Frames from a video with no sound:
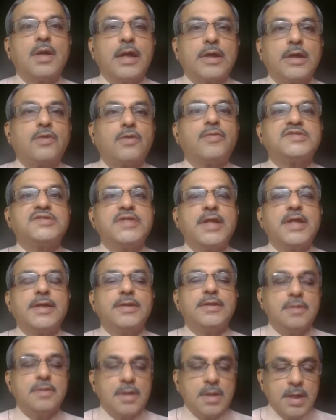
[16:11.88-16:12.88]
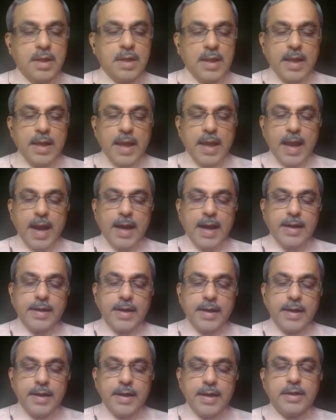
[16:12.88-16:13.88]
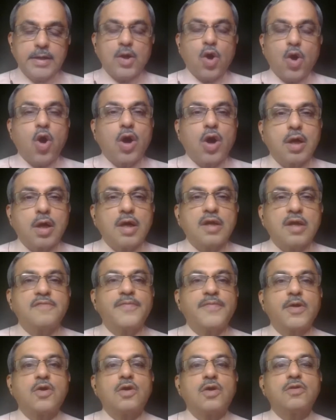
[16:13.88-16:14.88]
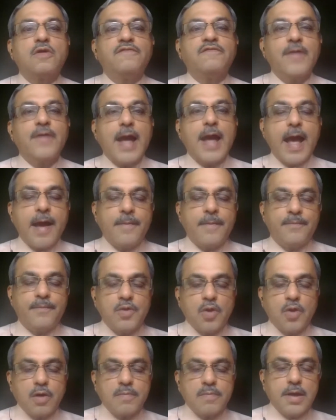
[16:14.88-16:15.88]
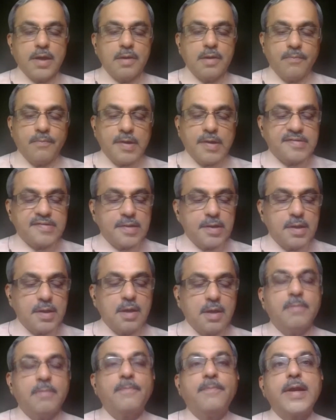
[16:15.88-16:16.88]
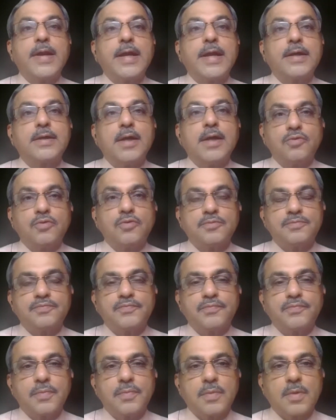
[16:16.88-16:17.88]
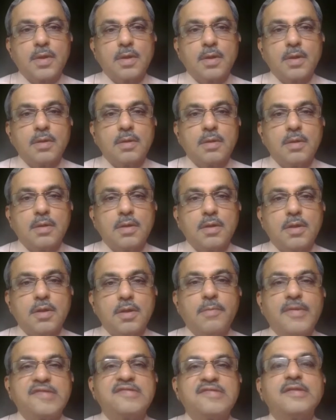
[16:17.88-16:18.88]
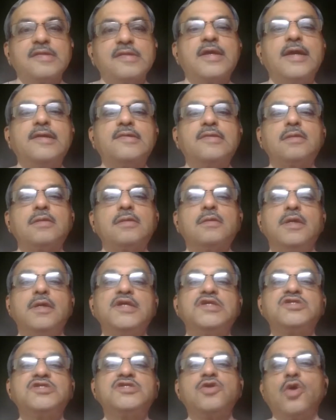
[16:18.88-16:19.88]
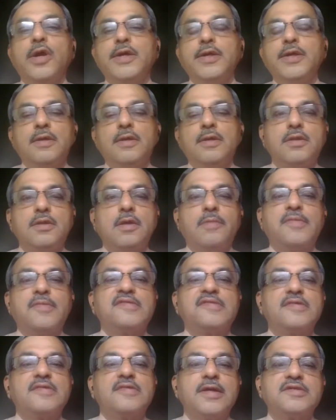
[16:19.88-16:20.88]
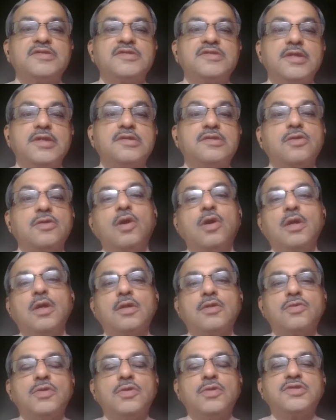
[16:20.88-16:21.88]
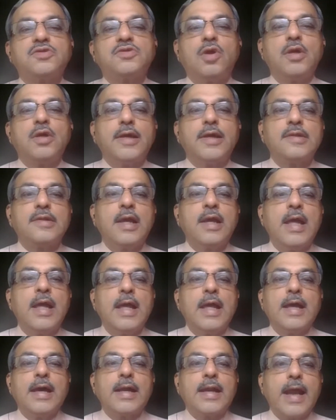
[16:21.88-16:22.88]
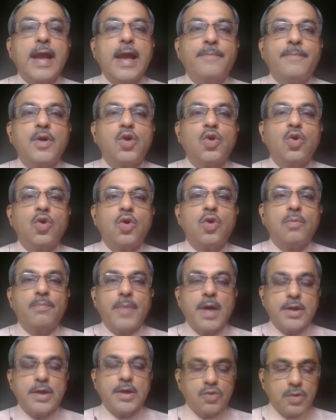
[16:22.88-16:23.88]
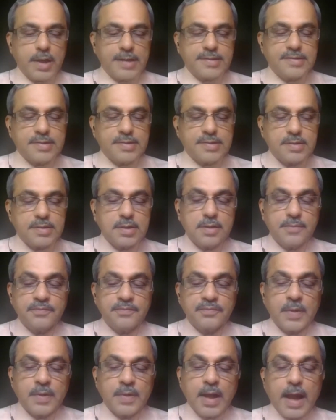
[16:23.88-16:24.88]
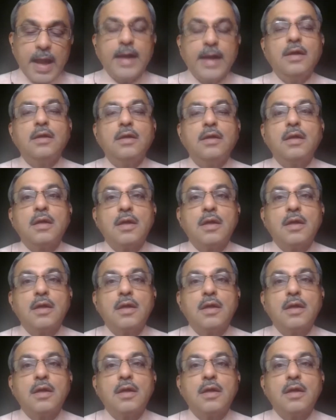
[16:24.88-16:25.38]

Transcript: atorvastatin, and it occurs because of abnormal muscle breakdown. The muscle gets destroyed, the muscle gets dissolved. So it's called as rhabdomyolysis. And